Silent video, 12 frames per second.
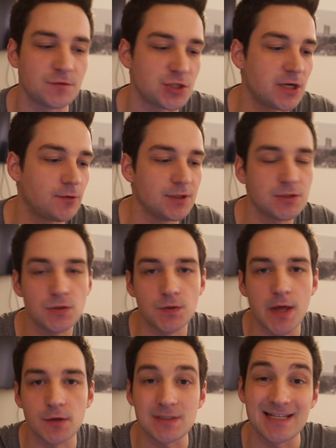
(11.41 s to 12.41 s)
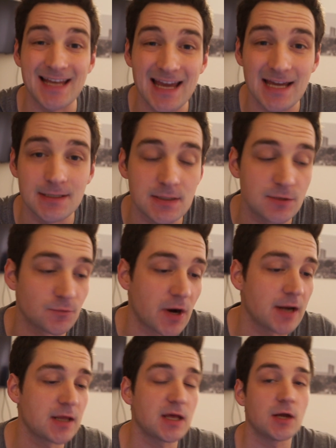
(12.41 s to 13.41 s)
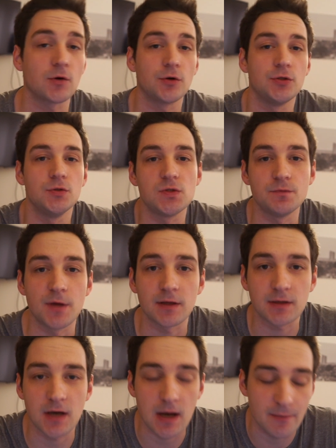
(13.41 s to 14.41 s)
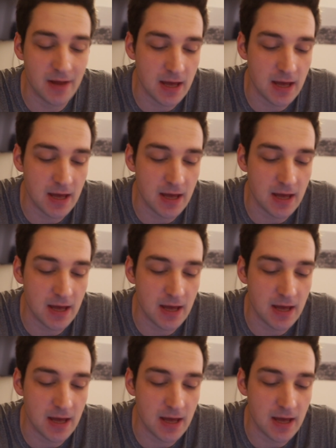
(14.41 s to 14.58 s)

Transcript: January 2018, right here on youtube.com.